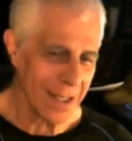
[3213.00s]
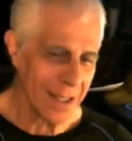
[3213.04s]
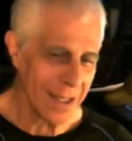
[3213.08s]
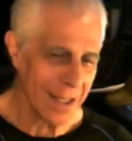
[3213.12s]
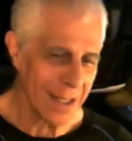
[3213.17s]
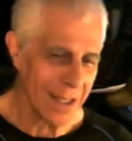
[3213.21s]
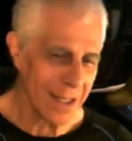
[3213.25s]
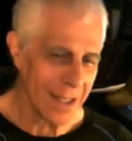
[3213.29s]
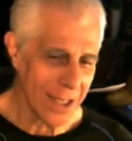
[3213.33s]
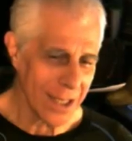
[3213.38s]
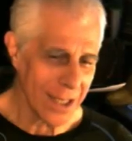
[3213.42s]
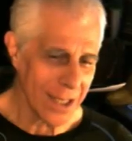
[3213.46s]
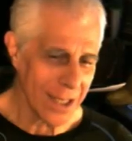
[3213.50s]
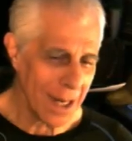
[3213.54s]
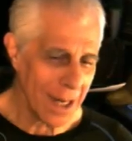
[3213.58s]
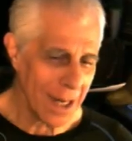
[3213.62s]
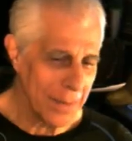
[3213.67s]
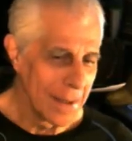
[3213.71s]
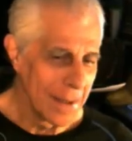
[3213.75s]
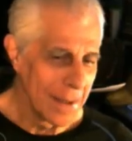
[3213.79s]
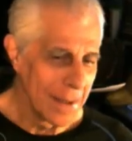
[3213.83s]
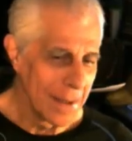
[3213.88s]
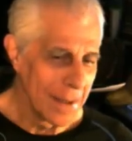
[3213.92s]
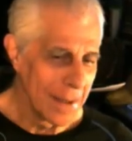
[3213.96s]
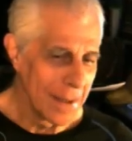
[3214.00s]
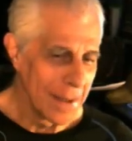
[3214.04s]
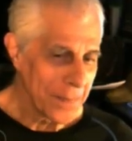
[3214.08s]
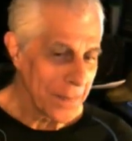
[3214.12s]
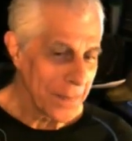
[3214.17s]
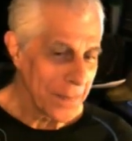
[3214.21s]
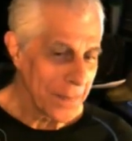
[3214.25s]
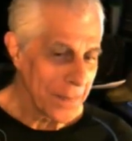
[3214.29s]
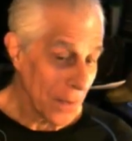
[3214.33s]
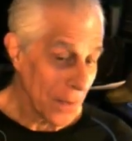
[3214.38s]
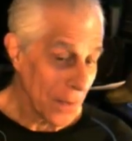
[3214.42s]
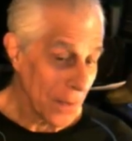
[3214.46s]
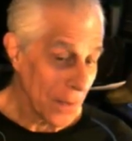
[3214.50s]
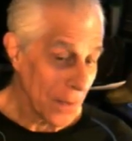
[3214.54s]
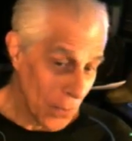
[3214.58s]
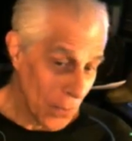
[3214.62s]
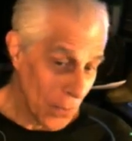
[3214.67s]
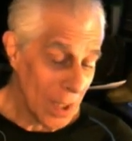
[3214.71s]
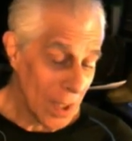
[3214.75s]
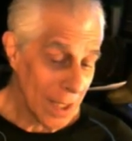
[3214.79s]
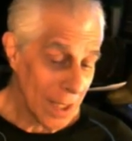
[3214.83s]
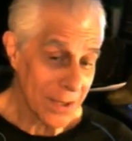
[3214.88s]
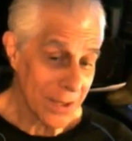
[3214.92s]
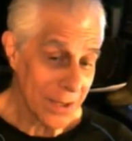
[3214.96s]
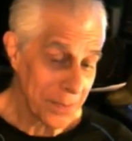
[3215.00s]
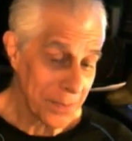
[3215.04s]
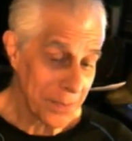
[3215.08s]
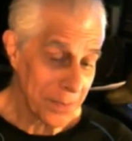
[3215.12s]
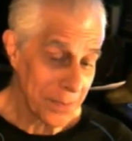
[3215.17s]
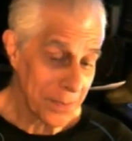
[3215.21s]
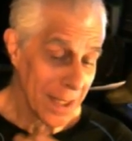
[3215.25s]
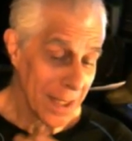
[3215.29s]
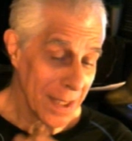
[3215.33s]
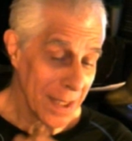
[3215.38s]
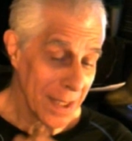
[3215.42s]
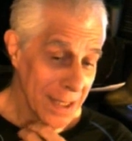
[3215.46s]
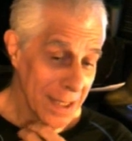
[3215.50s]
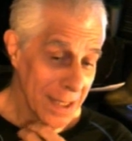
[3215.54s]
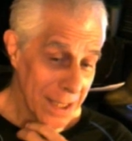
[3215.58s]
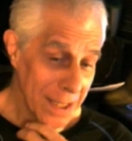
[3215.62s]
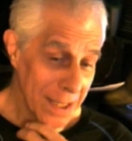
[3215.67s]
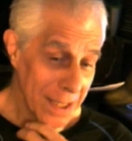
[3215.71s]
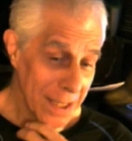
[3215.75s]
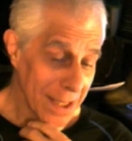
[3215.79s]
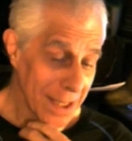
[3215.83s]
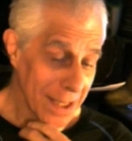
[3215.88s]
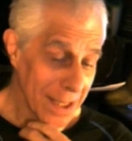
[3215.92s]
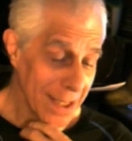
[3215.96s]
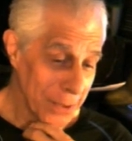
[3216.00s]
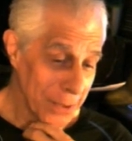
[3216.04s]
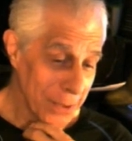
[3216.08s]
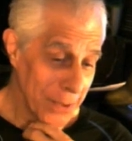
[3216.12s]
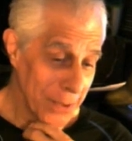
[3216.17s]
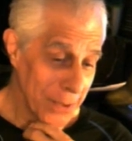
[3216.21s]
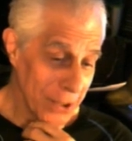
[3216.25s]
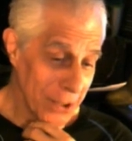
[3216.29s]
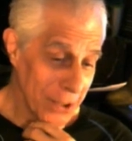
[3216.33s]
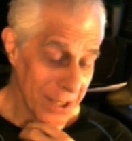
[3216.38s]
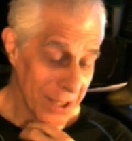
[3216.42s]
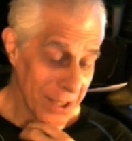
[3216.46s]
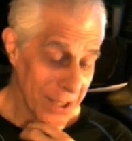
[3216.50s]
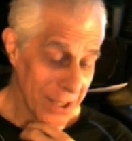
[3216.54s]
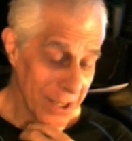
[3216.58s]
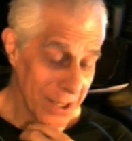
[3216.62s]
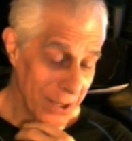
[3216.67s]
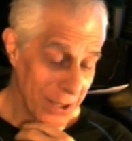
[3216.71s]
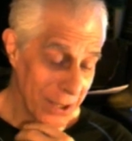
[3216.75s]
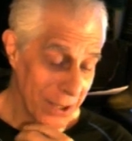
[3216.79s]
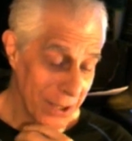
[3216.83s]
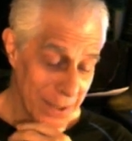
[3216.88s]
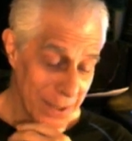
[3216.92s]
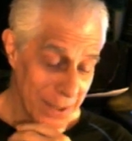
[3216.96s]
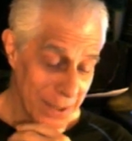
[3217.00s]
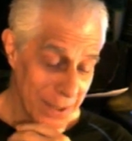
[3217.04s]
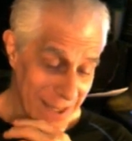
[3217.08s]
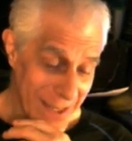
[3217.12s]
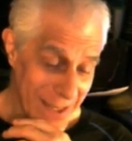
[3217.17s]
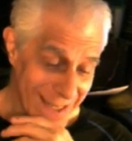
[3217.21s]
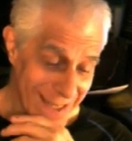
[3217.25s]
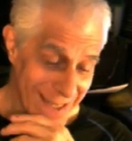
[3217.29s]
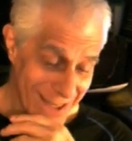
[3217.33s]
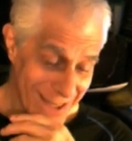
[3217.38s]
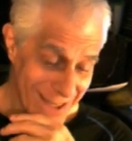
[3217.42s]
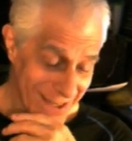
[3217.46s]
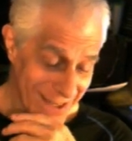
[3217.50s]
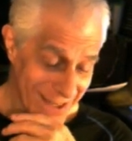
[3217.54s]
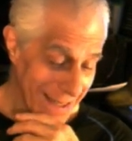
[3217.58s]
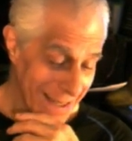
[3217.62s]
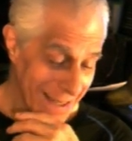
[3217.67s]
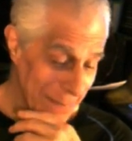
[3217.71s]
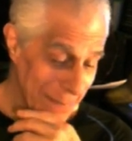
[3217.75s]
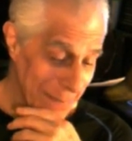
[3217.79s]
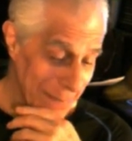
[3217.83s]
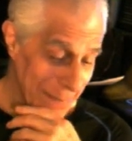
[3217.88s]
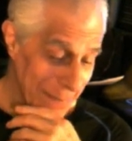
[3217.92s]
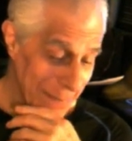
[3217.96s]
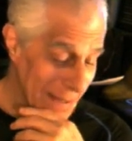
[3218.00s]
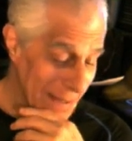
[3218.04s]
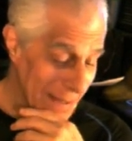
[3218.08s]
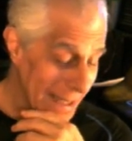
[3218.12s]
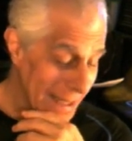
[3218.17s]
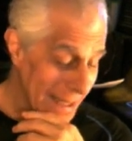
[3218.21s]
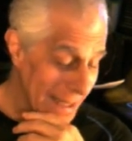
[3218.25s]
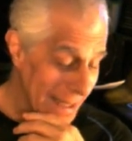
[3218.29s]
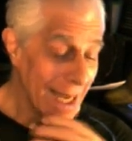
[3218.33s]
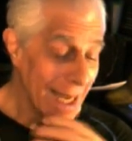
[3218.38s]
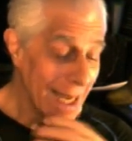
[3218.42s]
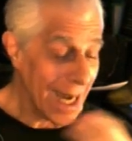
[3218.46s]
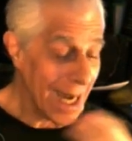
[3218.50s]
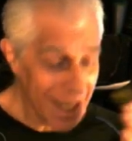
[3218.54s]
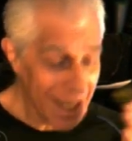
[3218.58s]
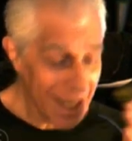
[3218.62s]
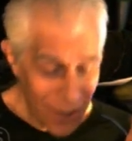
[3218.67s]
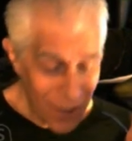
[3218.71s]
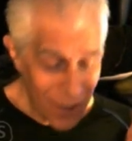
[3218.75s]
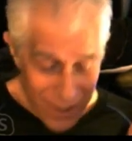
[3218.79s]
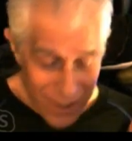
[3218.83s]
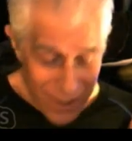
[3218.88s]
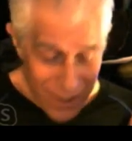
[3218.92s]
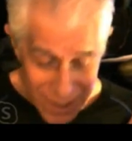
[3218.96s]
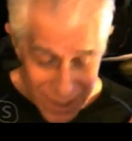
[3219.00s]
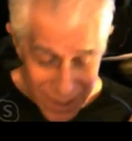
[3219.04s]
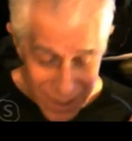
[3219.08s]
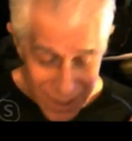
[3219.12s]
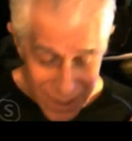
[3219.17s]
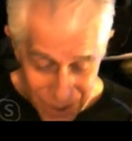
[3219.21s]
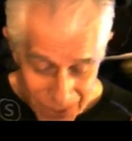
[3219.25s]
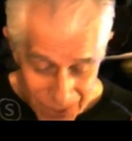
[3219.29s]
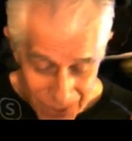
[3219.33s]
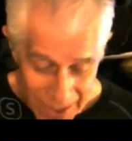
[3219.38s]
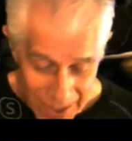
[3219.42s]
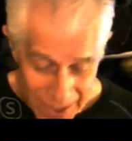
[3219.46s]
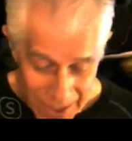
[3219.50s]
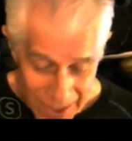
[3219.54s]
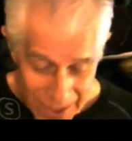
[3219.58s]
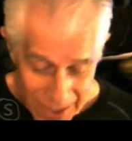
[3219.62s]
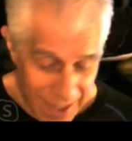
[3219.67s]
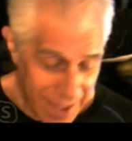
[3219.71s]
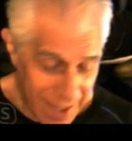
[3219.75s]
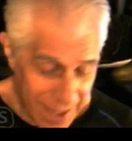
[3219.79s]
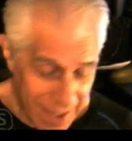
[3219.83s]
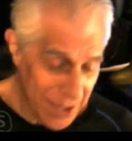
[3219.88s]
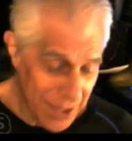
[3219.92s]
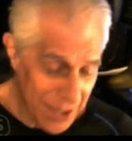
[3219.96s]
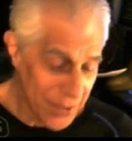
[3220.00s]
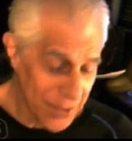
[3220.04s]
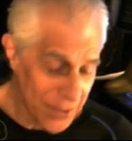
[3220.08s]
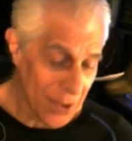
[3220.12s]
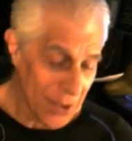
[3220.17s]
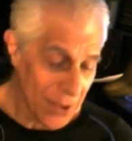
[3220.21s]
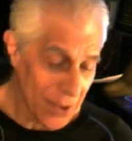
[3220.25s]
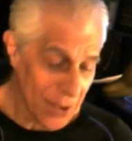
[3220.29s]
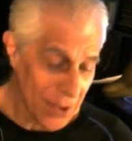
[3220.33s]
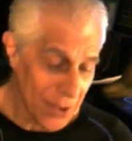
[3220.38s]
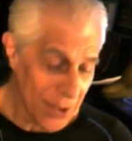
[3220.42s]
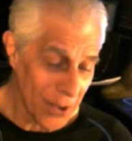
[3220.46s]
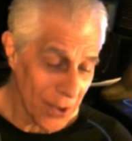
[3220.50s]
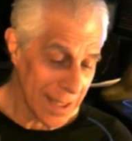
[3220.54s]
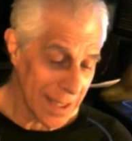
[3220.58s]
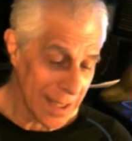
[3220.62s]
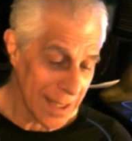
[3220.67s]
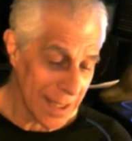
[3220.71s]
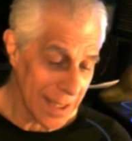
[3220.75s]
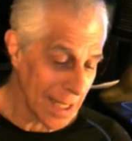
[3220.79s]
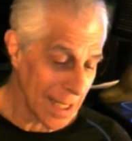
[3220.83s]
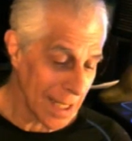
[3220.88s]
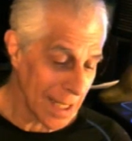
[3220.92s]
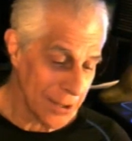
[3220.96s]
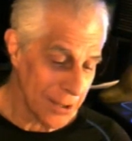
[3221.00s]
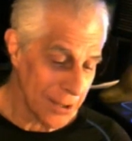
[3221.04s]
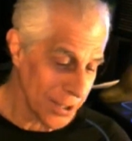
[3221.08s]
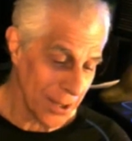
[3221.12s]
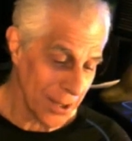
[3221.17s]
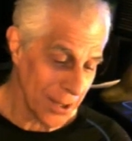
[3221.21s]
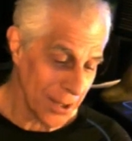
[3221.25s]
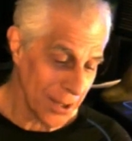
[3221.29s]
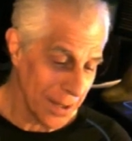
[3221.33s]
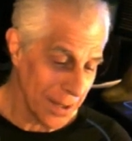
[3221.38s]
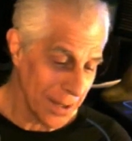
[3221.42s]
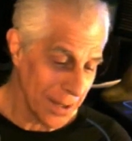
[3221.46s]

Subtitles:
job was a legal contribution to his presidential campaign. I call this whole thing a kangaroo court and a clown show.